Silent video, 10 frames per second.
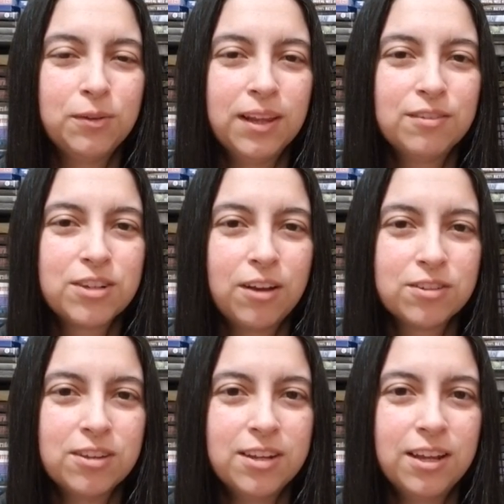who loves
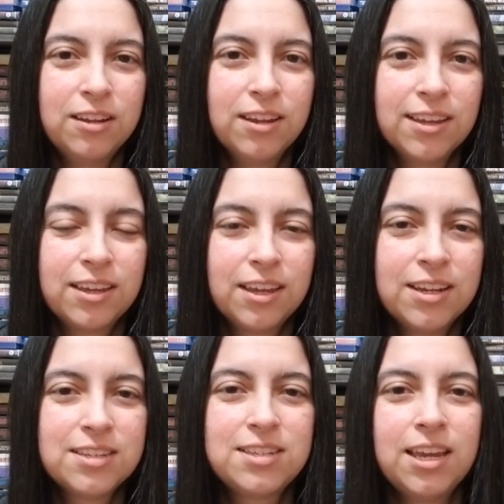House of the Dead. Like, it
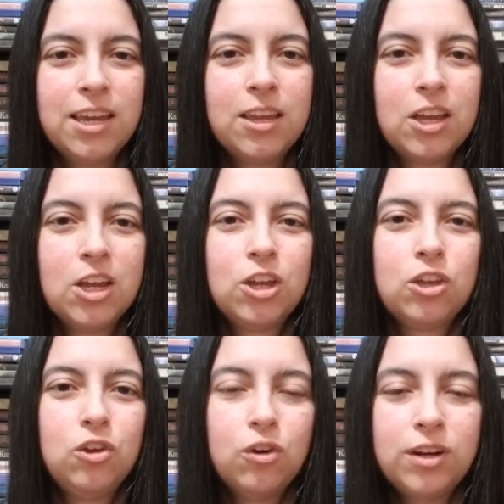didn't say
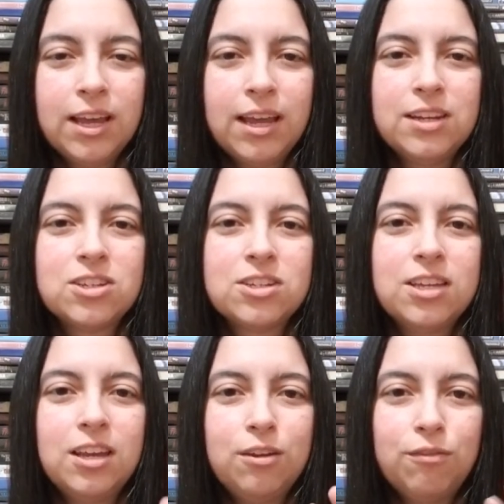you're dead, it just
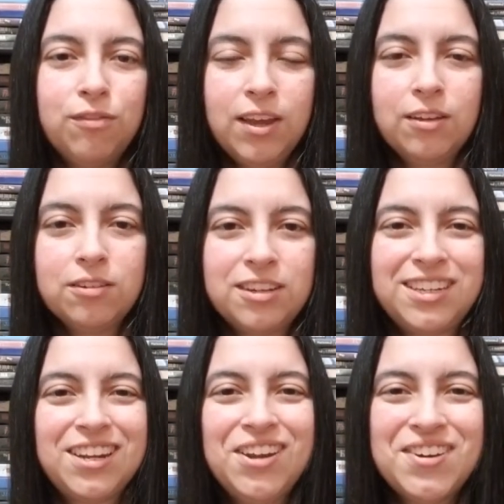said failed.
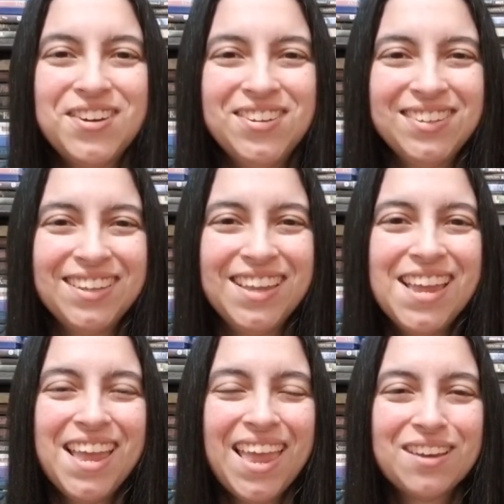So
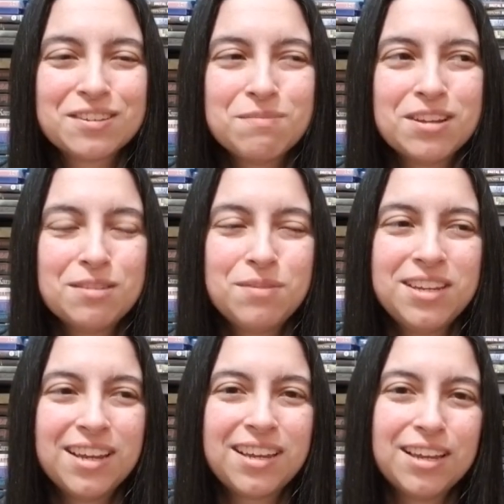it was meant to
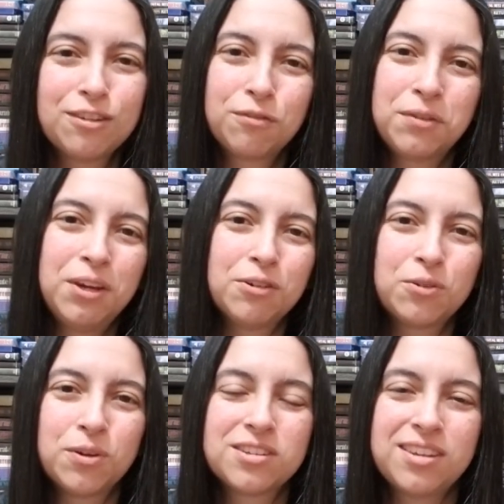be, I guess, geared
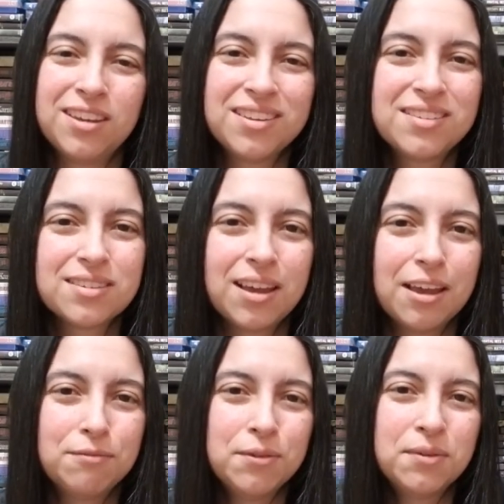towards kids. I
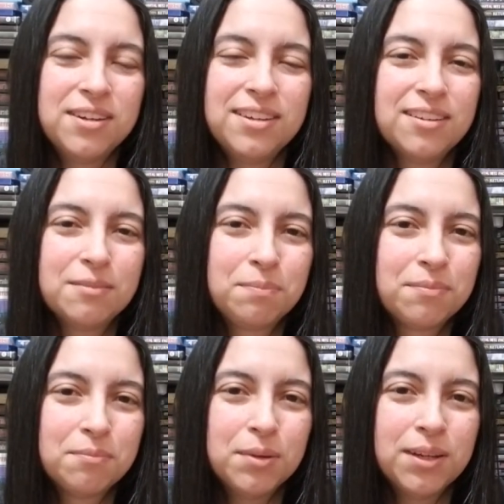have no idea,
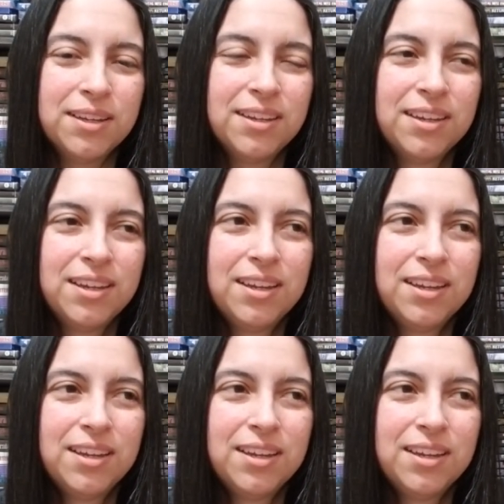but